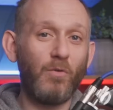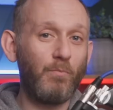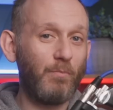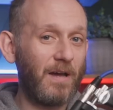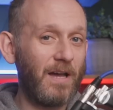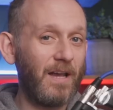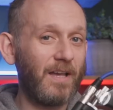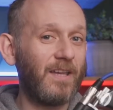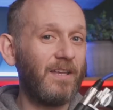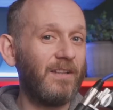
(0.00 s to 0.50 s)
on
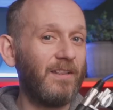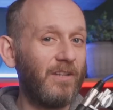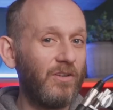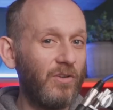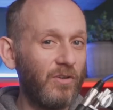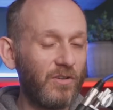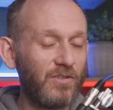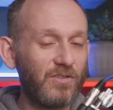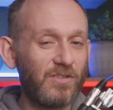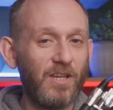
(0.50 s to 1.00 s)
Mac and
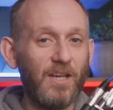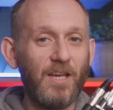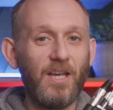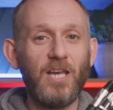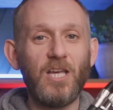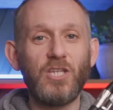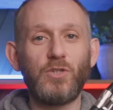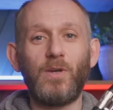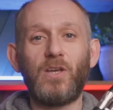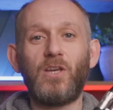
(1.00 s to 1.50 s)
Linux,
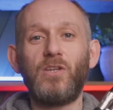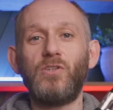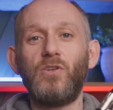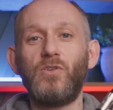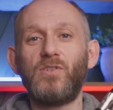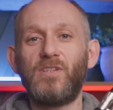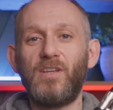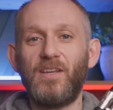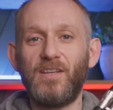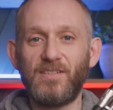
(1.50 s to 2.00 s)
so I can
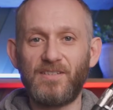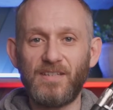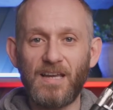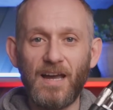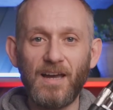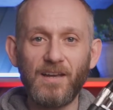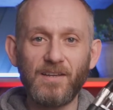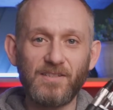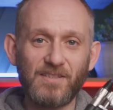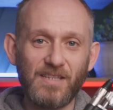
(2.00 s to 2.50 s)
use the
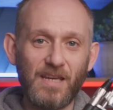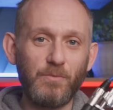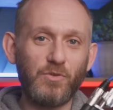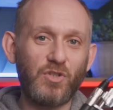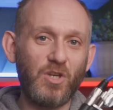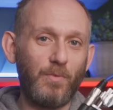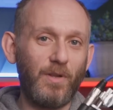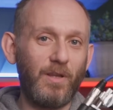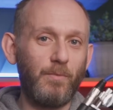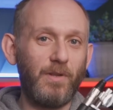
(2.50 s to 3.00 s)
exact same
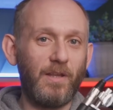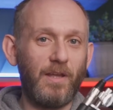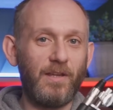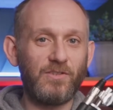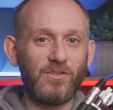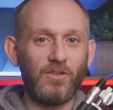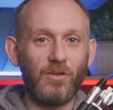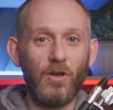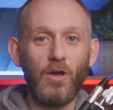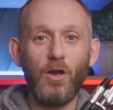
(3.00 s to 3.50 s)
terminal
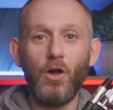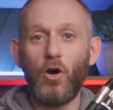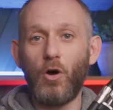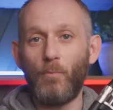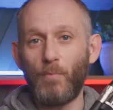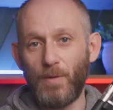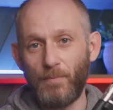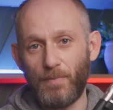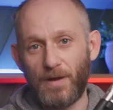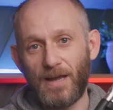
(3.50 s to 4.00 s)
emulator
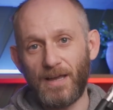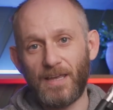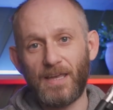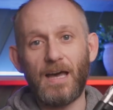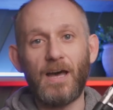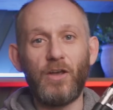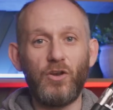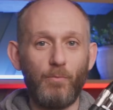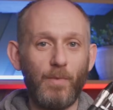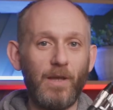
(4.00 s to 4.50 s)
on my Mac
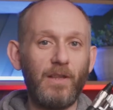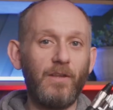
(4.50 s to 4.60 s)
and on